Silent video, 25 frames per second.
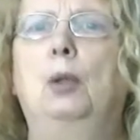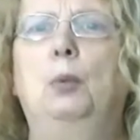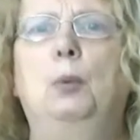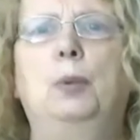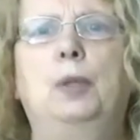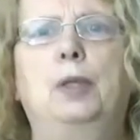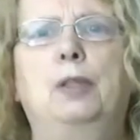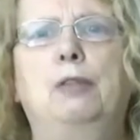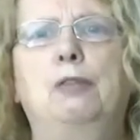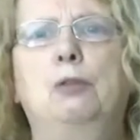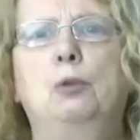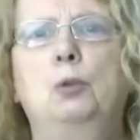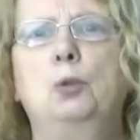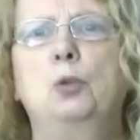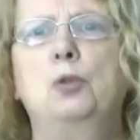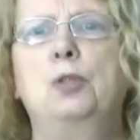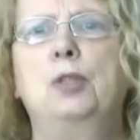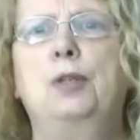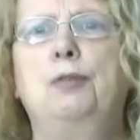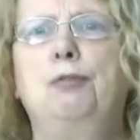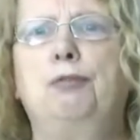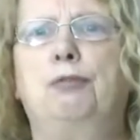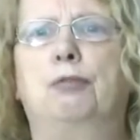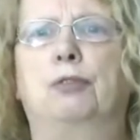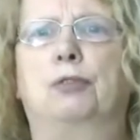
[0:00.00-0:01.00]
We are all
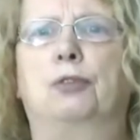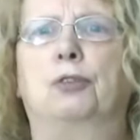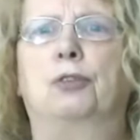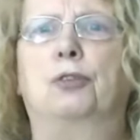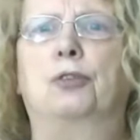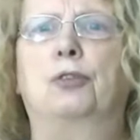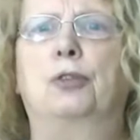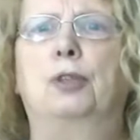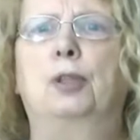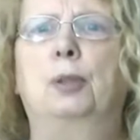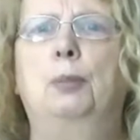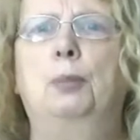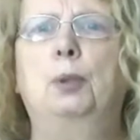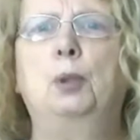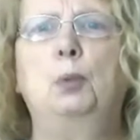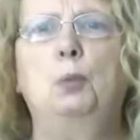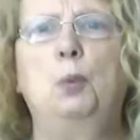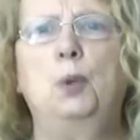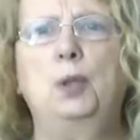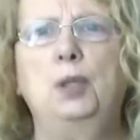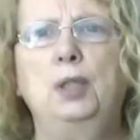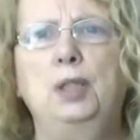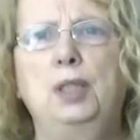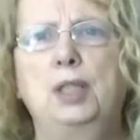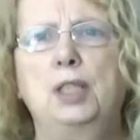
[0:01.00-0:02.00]
different, but
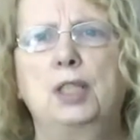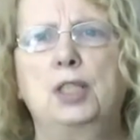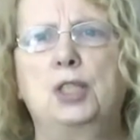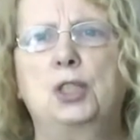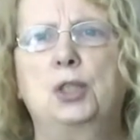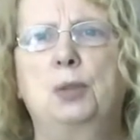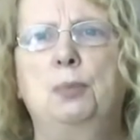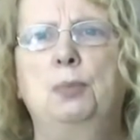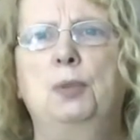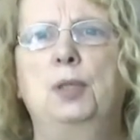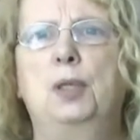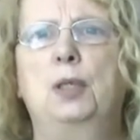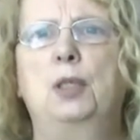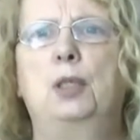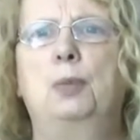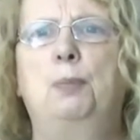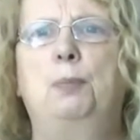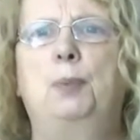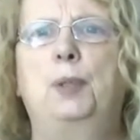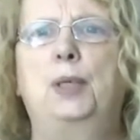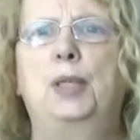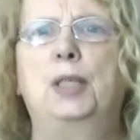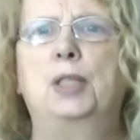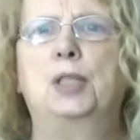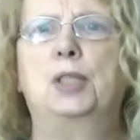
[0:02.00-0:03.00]
one custom that
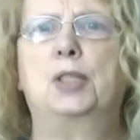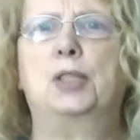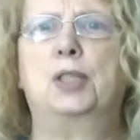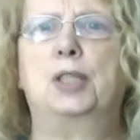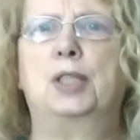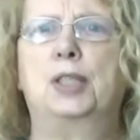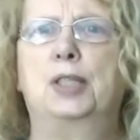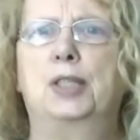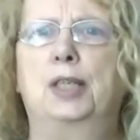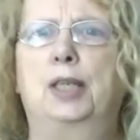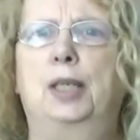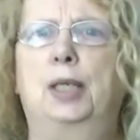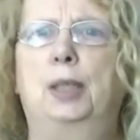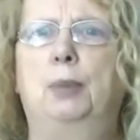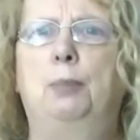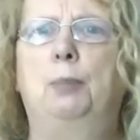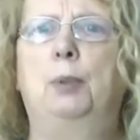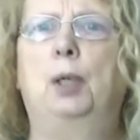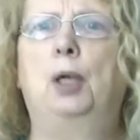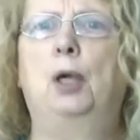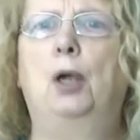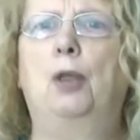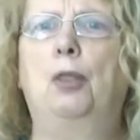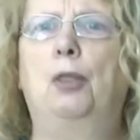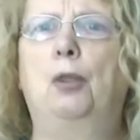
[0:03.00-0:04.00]
appears the
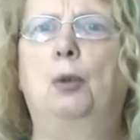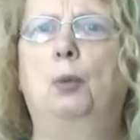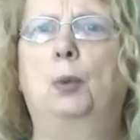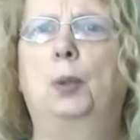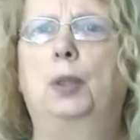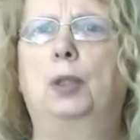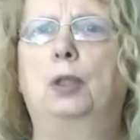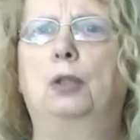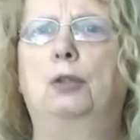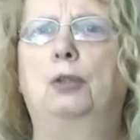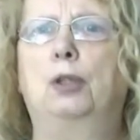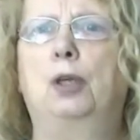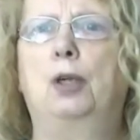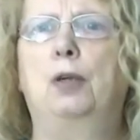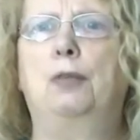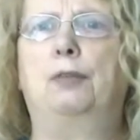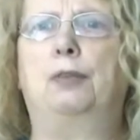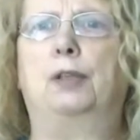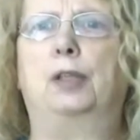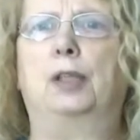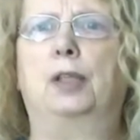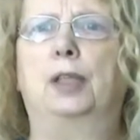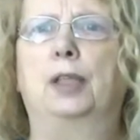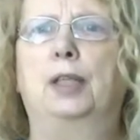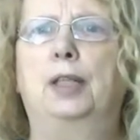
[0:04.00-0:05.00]
same the world
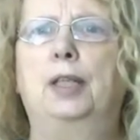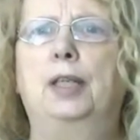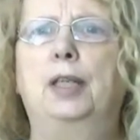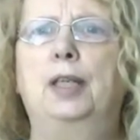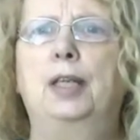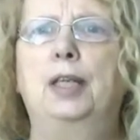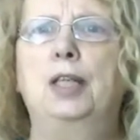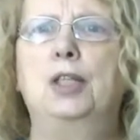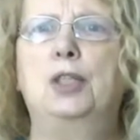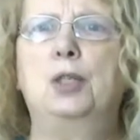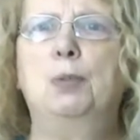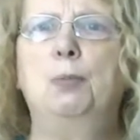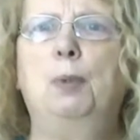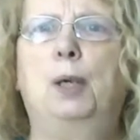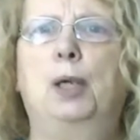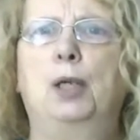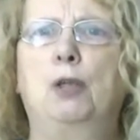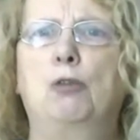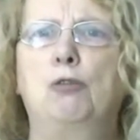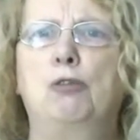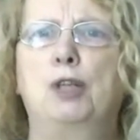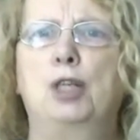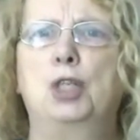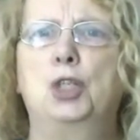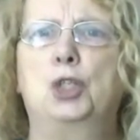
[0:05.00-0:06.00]
over is the
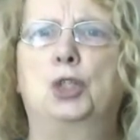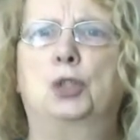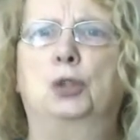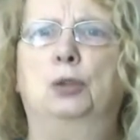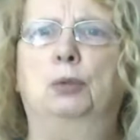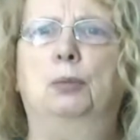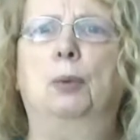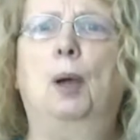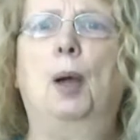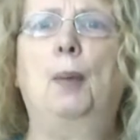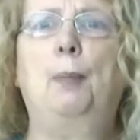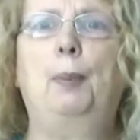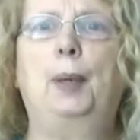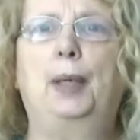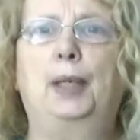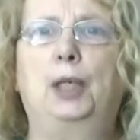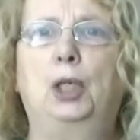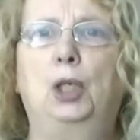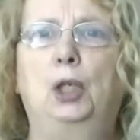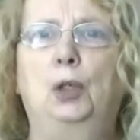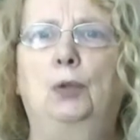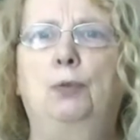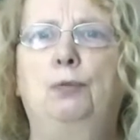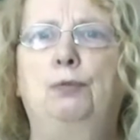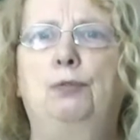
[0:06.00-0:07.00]
migration back
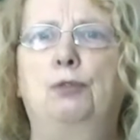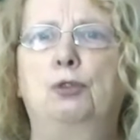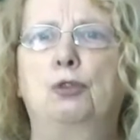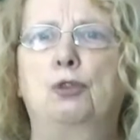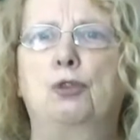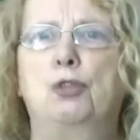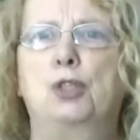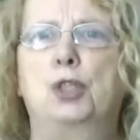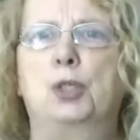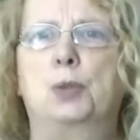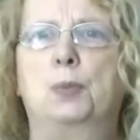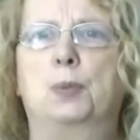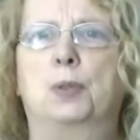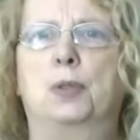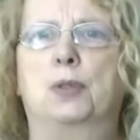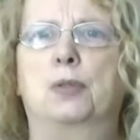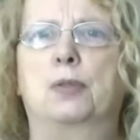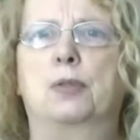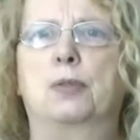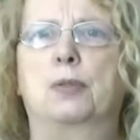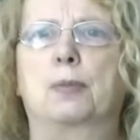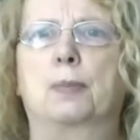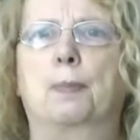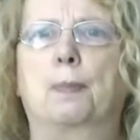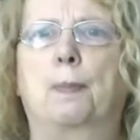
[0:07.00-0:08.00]
home for
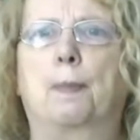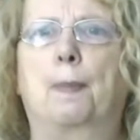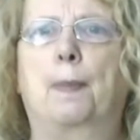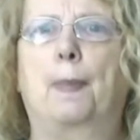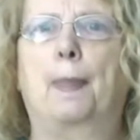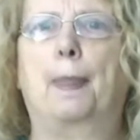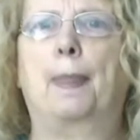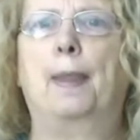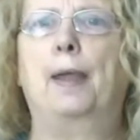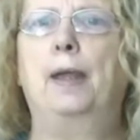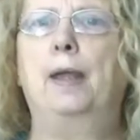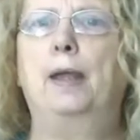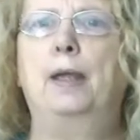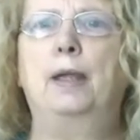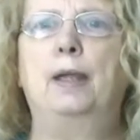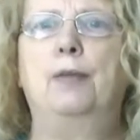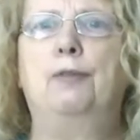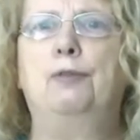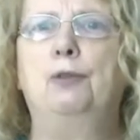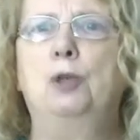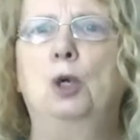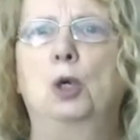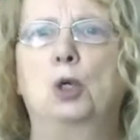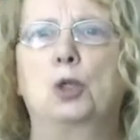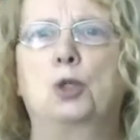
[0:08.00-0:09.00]
Christmas.
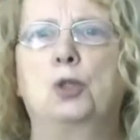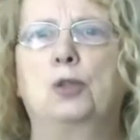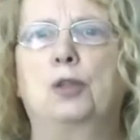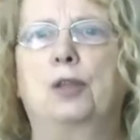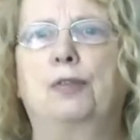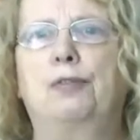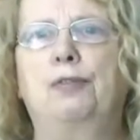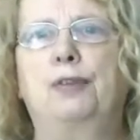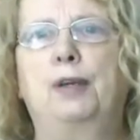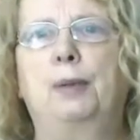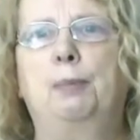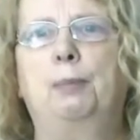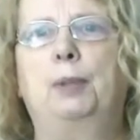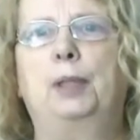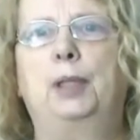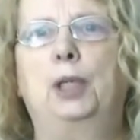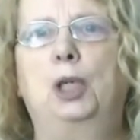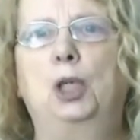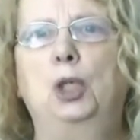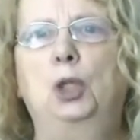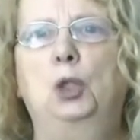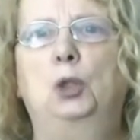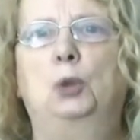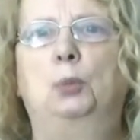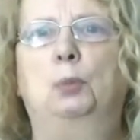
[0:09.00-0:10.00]
If not to the family
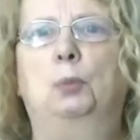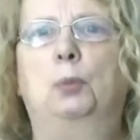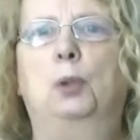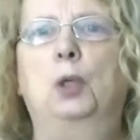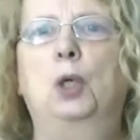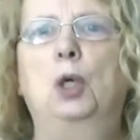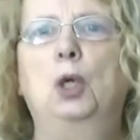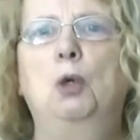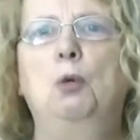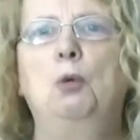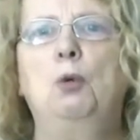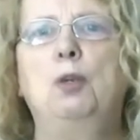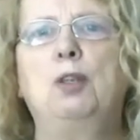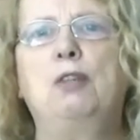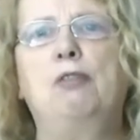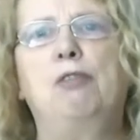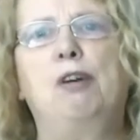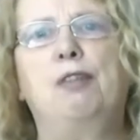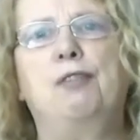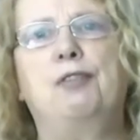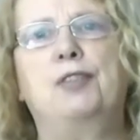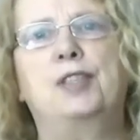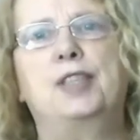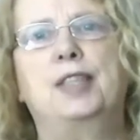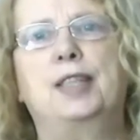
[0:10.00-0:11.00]
home, we
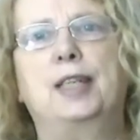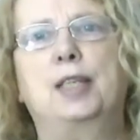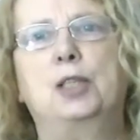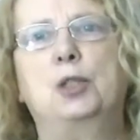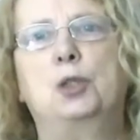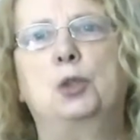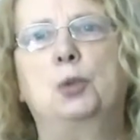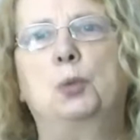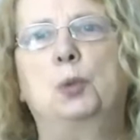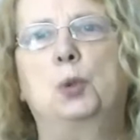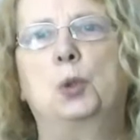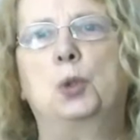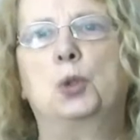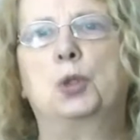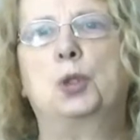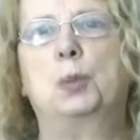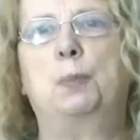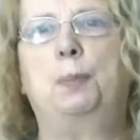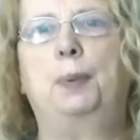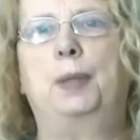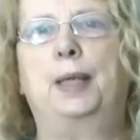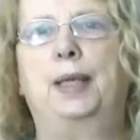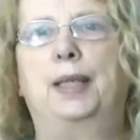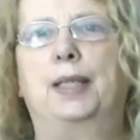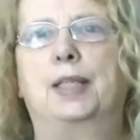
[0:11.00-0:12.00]
gravitate towards a
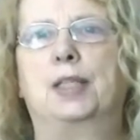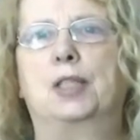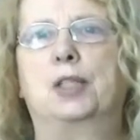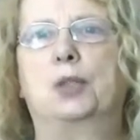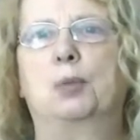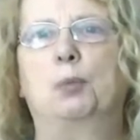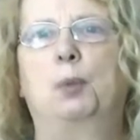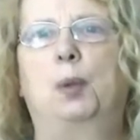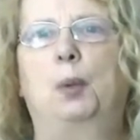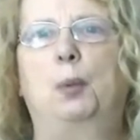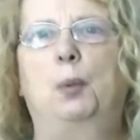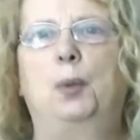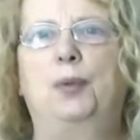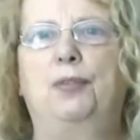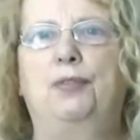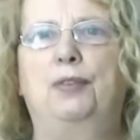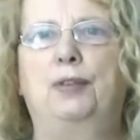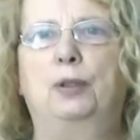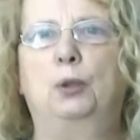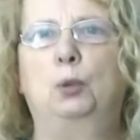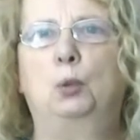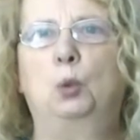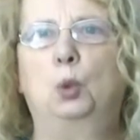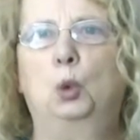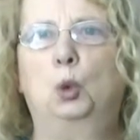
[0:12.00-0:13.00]
place where we
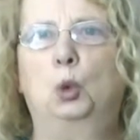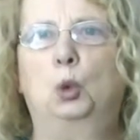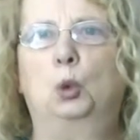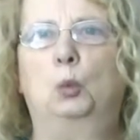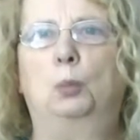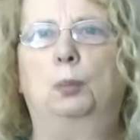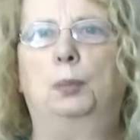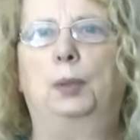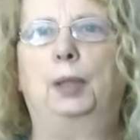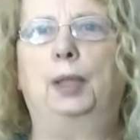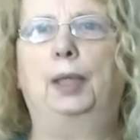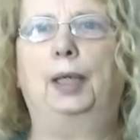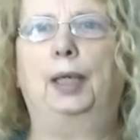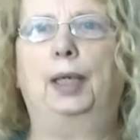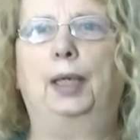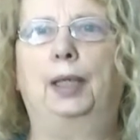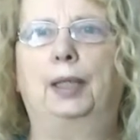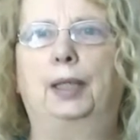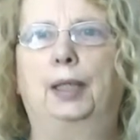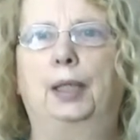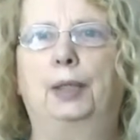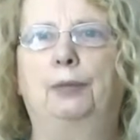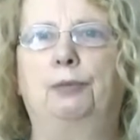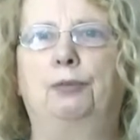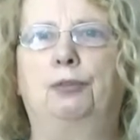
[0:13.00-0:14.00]
feel warm
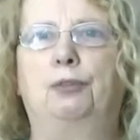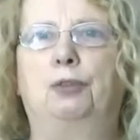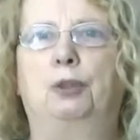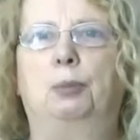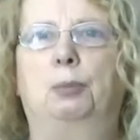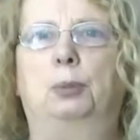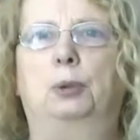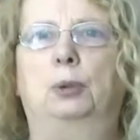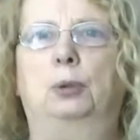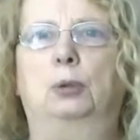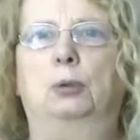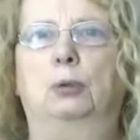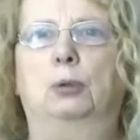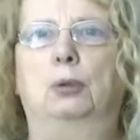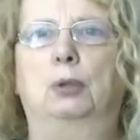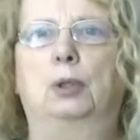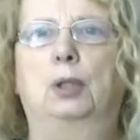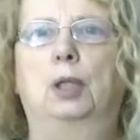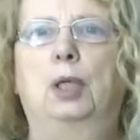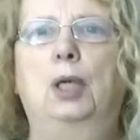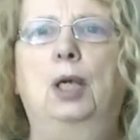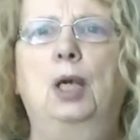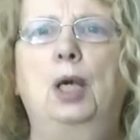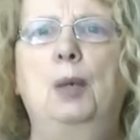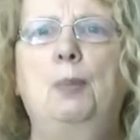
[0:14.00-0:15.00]
and comfortable,
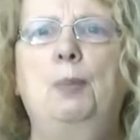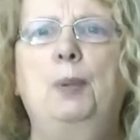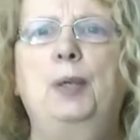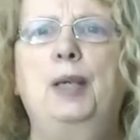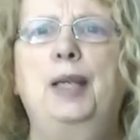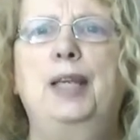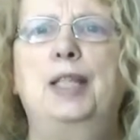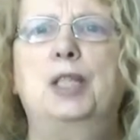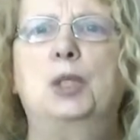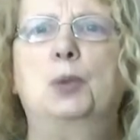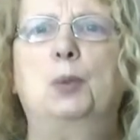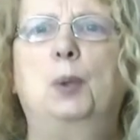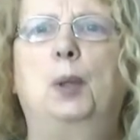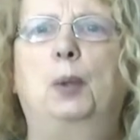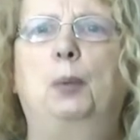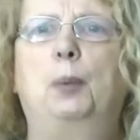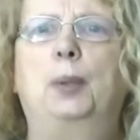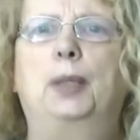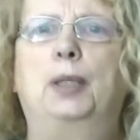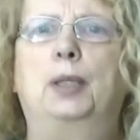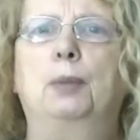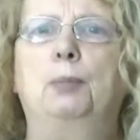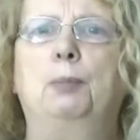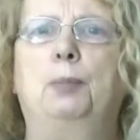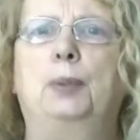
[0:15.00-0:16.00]
a place where
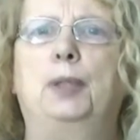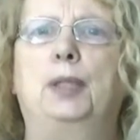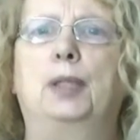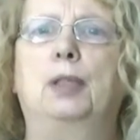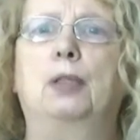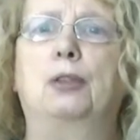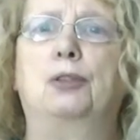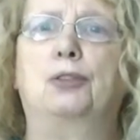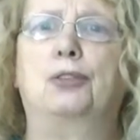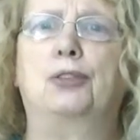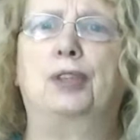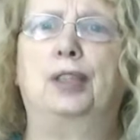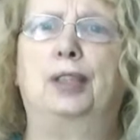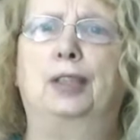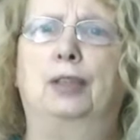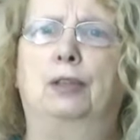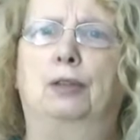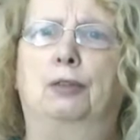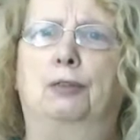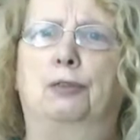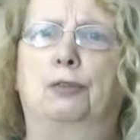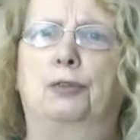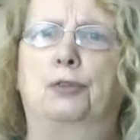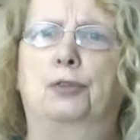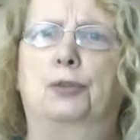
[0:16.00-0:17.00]
we can be
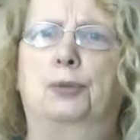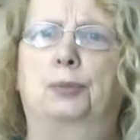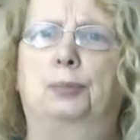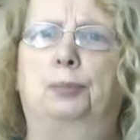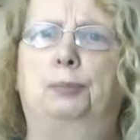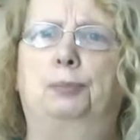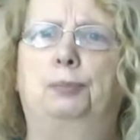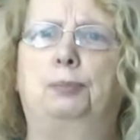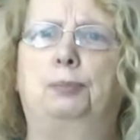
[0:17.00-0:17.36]
ourselves.